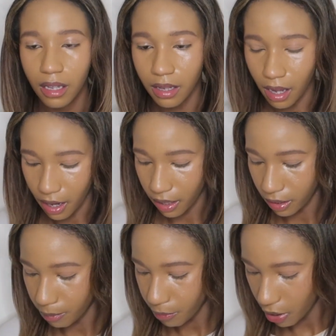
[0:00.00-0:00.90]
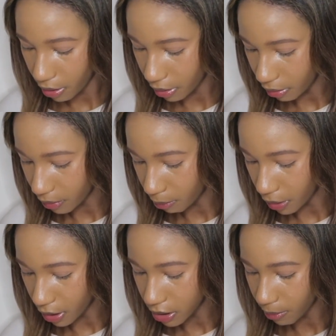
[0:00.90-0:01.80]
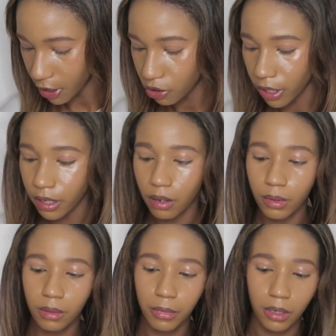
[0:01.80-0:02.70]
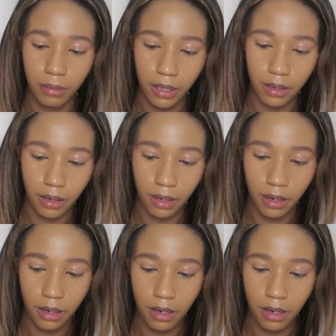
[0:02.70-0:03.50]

the eyelid part of the blush. I'm gonna try to go with the Beautyblender